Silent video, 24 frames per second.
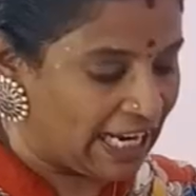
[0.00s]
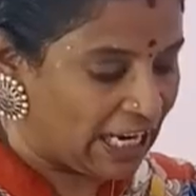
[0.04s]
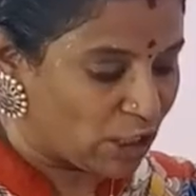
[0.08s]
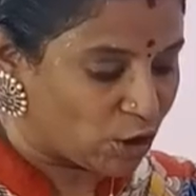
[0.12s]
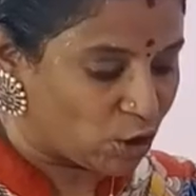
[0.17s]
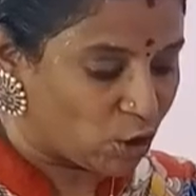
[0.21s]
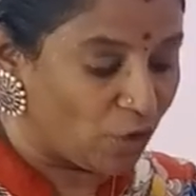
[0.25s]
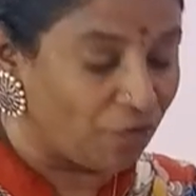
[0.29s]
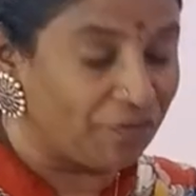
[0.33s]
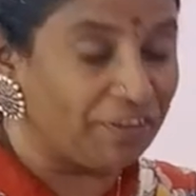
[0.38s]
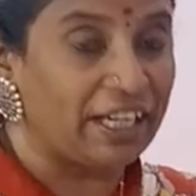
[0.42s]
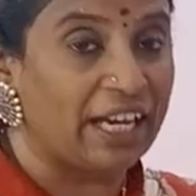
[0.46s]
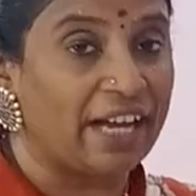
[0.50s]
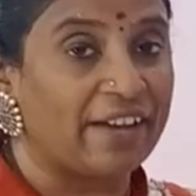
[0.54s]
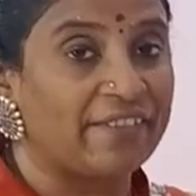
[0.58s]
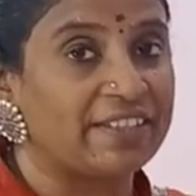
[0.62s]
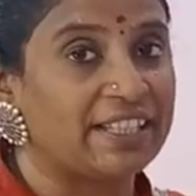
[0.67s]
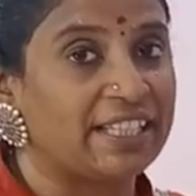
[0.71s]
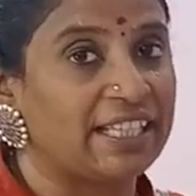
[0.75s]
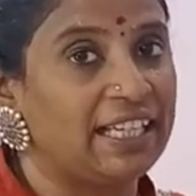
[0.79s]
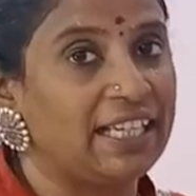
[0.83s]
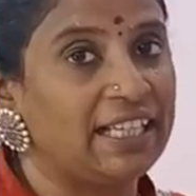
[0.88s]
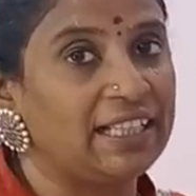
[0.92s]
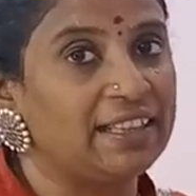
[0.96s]
So we have
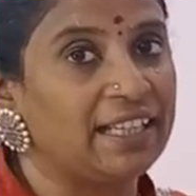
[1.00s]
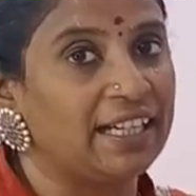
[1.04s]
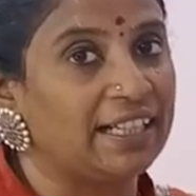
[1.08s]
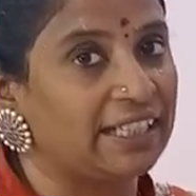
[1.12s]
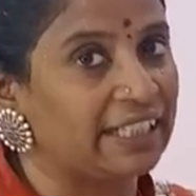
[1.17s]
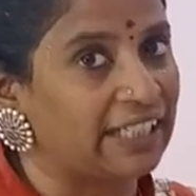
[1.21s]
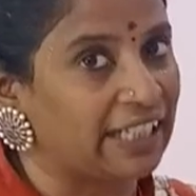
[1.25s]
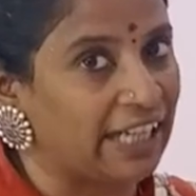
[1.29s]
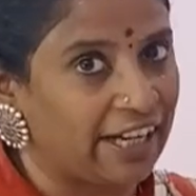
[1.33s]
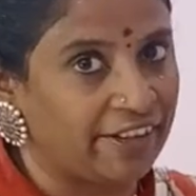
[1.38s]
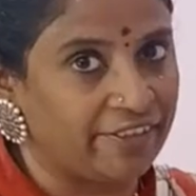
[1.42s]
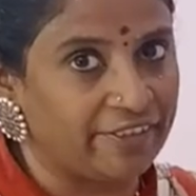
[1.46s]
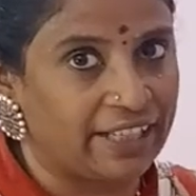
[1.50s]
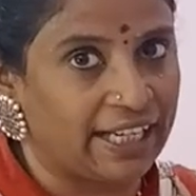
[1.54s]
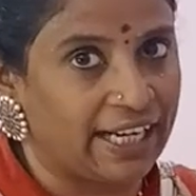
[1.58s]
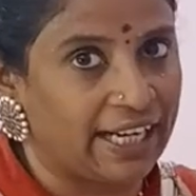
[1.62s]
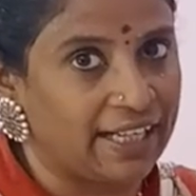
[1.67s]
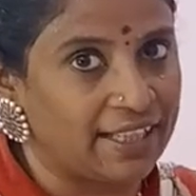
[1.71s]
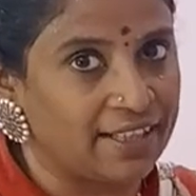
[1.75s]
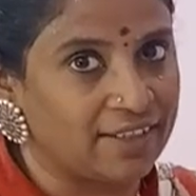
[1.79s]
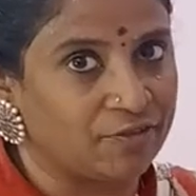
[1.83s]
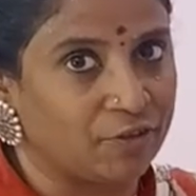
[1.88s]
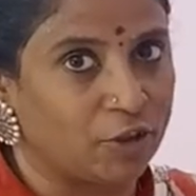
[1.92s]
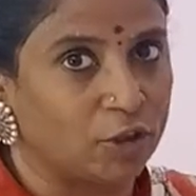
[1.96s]
seen the derived
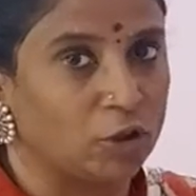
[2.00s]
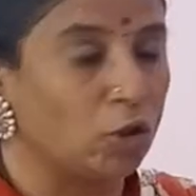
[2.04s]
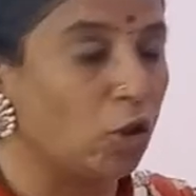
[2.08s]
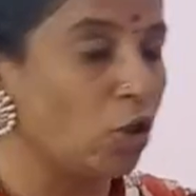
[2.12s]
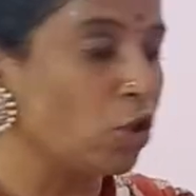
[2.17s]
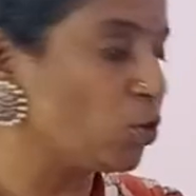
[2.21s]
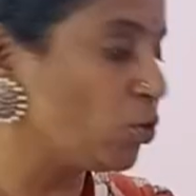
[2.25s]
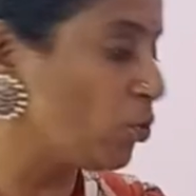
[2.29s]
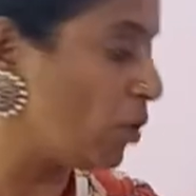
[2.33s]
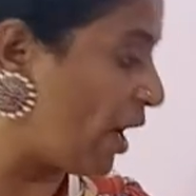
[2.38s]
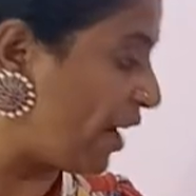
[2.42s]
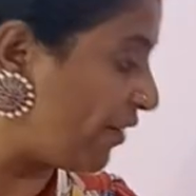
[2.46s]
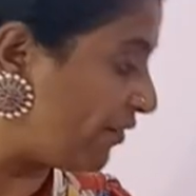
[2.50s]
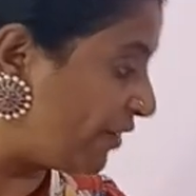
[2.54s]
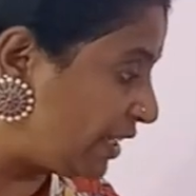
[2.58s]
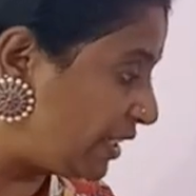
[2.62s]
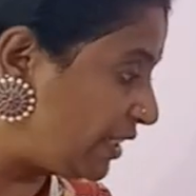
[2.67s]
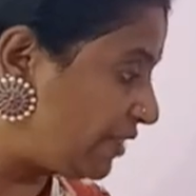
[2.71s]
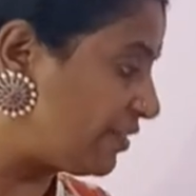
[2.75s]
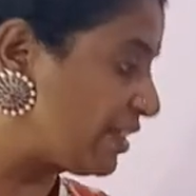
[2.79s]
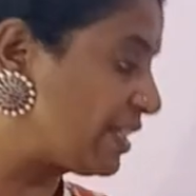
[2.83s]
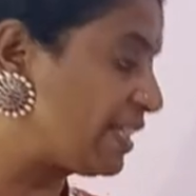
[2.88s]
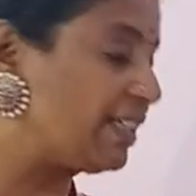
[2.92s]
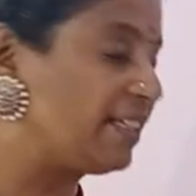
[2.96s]
gates. For those who
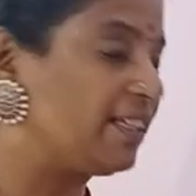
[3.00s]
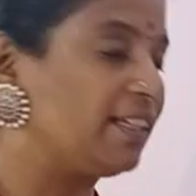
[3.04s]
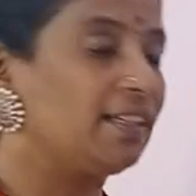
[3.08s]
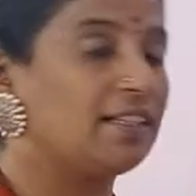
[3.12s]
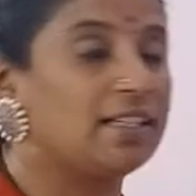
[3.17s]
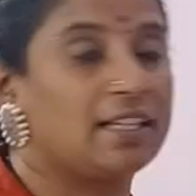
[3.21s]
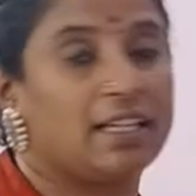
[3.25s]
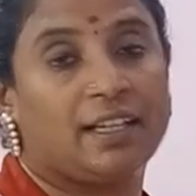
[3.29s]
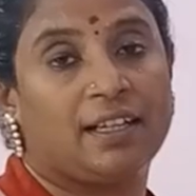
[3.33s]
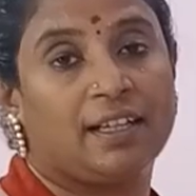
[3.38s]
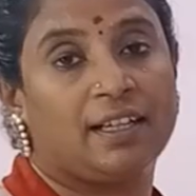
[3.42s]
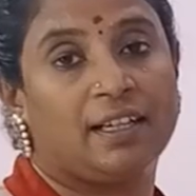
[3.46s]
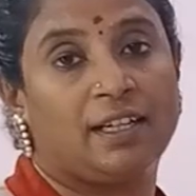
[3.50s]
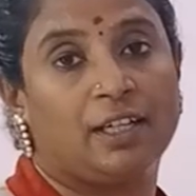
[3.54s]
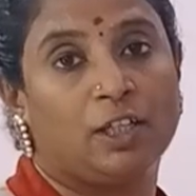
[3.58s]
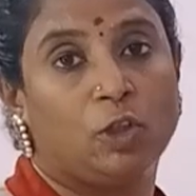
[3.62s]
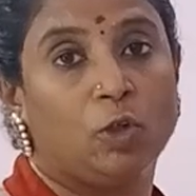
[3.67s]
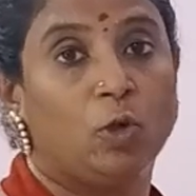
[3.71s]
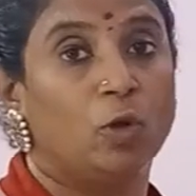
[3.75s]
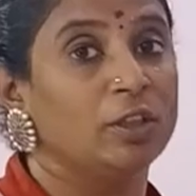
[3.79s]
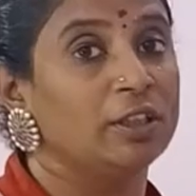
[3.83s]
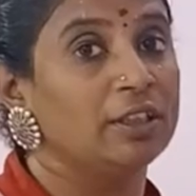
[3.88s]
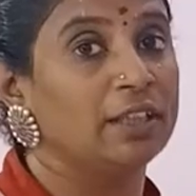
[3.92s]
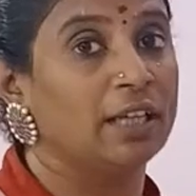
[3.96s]
haven't visited,
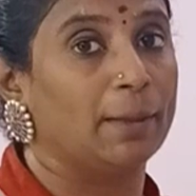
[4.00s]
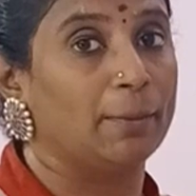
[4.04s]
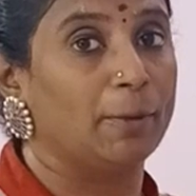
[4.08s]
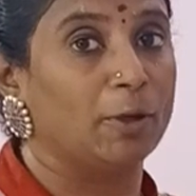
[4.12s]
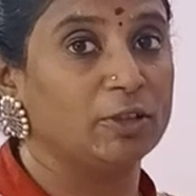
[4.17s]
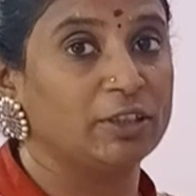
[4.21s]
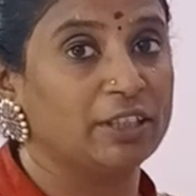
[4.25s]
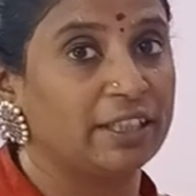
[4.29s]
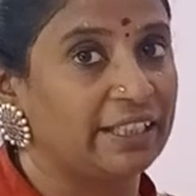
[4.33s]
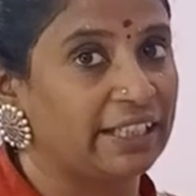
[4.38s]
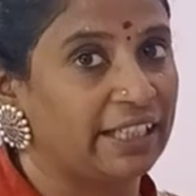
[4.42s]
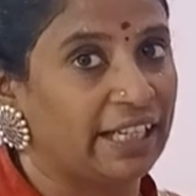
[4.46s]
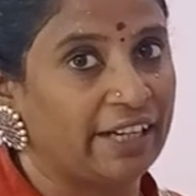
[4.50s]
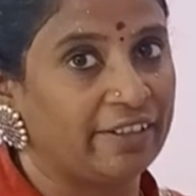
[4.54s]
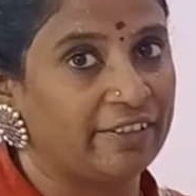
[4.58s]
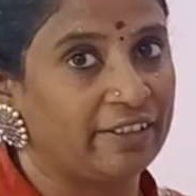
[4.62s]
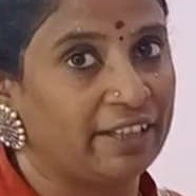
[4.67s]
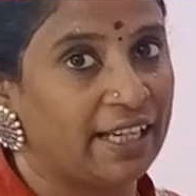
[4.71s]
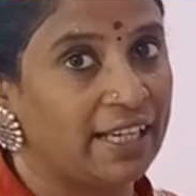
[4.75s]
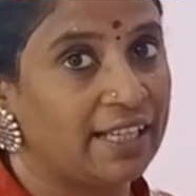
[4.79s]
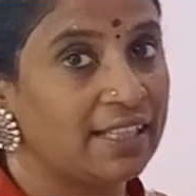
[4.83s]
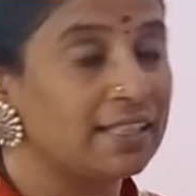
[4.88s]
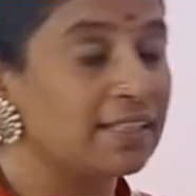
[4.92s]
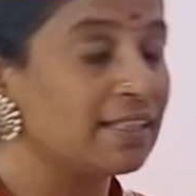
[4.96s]
known about the derived
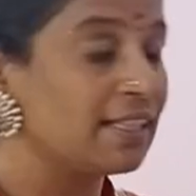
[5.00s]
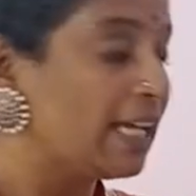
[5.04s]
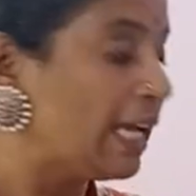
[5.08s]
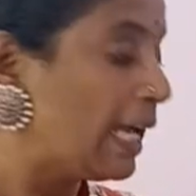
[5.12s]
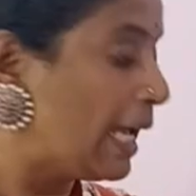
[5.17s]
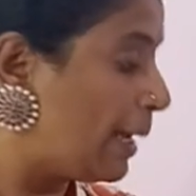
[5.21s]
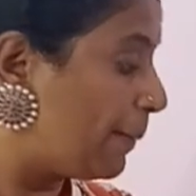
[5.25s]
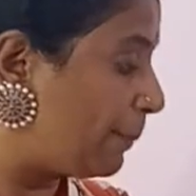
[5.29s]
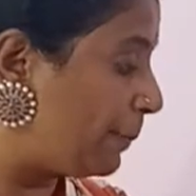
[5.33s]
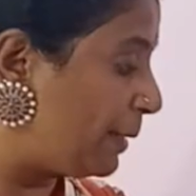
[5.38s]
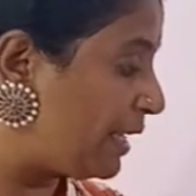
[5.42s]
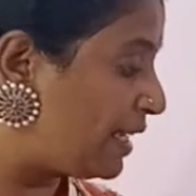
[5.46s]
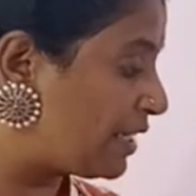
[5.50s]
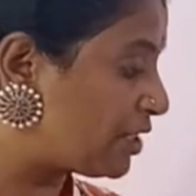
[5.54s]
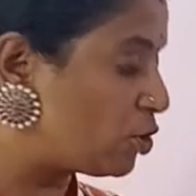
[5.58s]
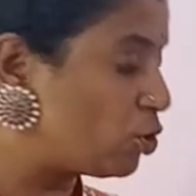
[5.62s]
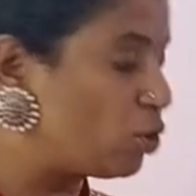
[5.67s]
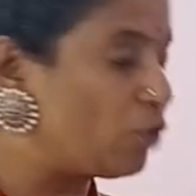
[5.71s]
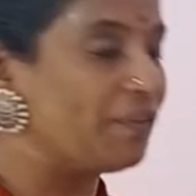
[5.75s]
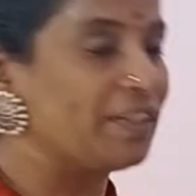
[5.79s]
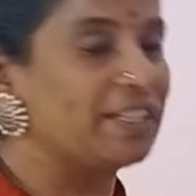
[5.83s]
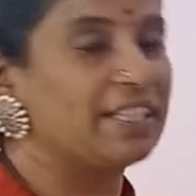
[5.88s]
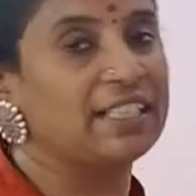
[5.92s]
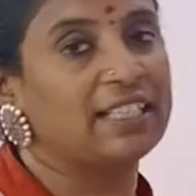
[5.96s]
gates, please
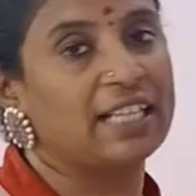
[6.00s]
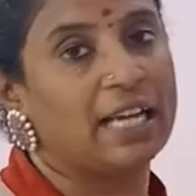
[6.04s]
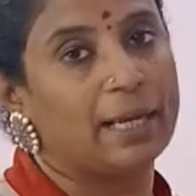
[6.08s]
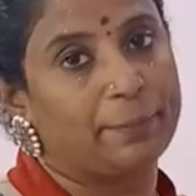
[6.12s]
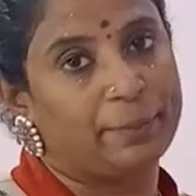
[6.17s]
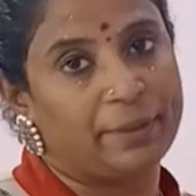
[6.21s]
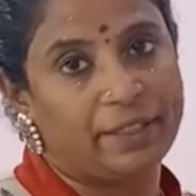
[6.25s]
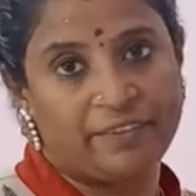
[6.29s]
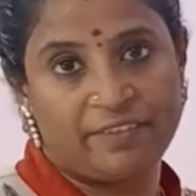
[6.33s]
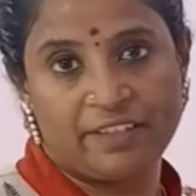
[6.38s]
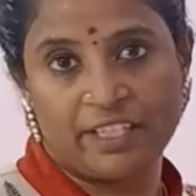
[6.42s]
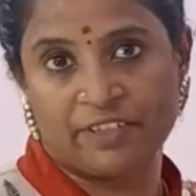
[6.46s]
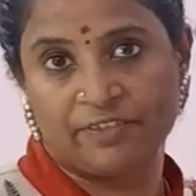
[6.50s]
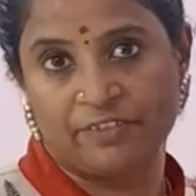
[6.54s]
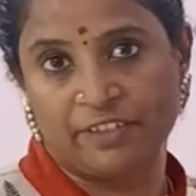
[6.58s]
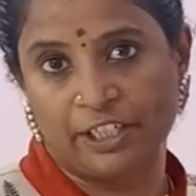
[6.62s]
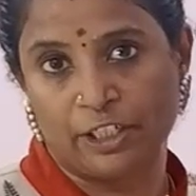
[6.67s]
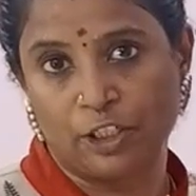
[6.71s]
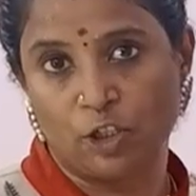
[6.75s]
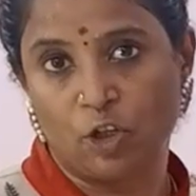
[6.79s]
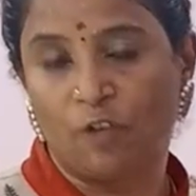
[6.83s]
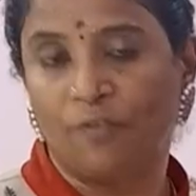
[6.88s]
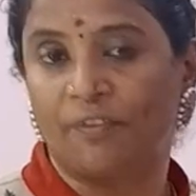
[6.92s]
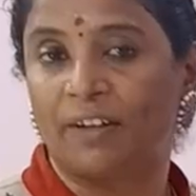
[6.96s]
do visit our previous
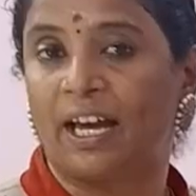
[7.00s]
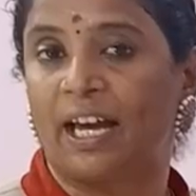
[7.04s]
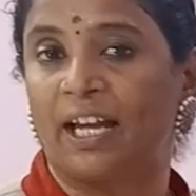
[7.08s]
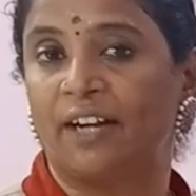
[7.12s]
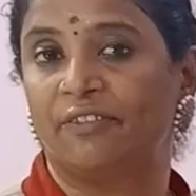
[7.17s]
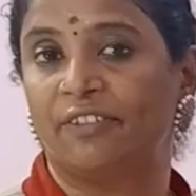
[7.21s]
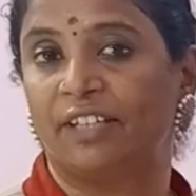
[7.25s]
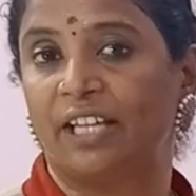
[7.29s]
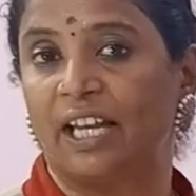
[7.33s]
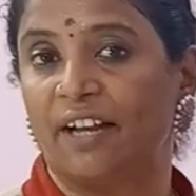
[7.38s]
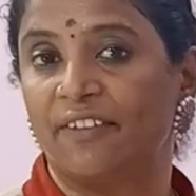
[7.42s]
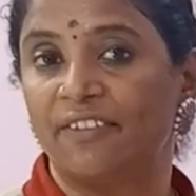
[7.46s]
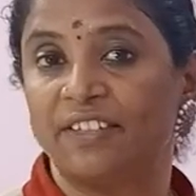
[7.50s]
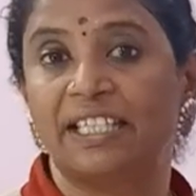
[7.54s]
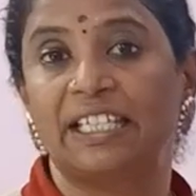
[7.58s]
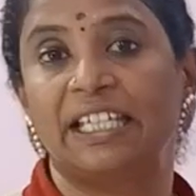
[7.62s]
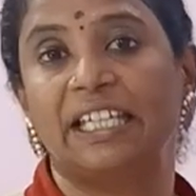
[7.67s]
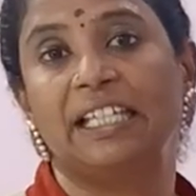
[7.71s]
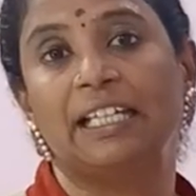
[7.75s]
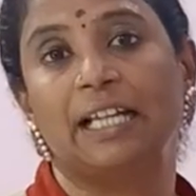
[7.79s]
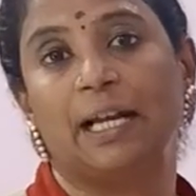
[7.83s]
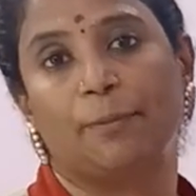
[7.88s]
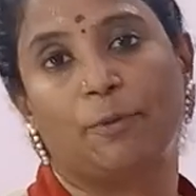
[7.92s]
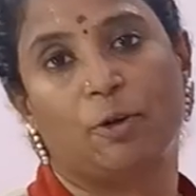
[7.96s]
video where we have
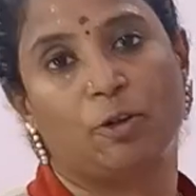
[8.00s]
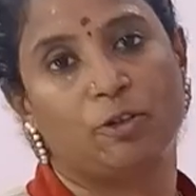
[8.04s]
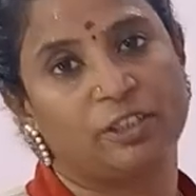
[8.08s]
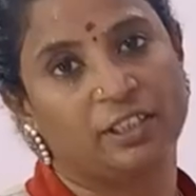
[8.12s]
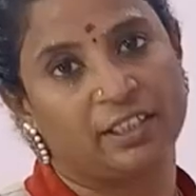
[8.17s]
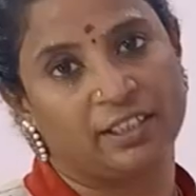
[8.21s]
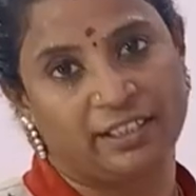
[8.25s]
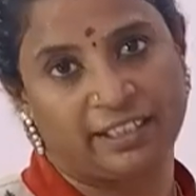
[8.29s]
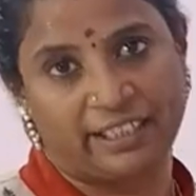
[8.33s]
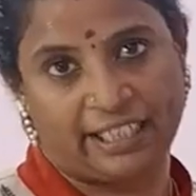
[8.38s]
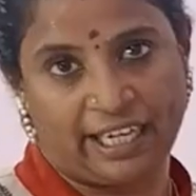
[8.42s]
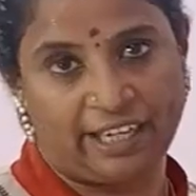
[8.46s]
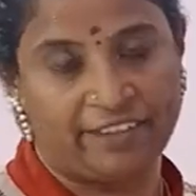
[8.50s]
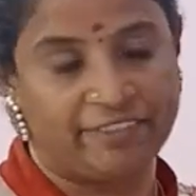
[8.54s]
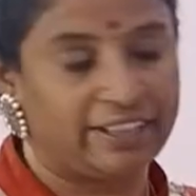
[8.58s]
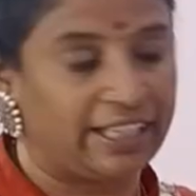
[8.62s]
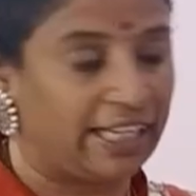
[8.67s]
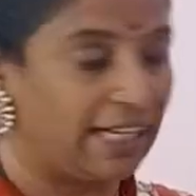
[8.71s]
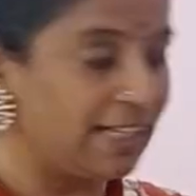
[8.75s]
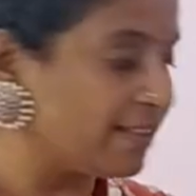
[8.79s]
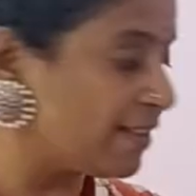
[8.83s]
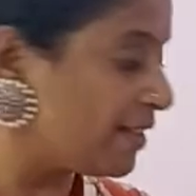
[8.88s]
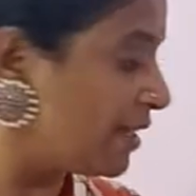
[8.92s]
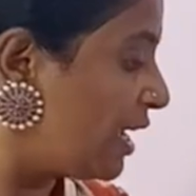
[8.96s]
seen about the derived
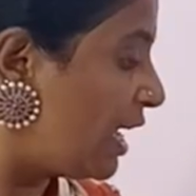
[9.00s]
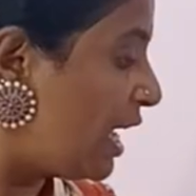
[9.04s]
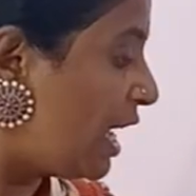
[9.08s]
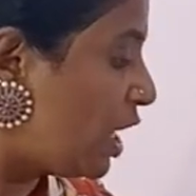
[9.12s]
gates.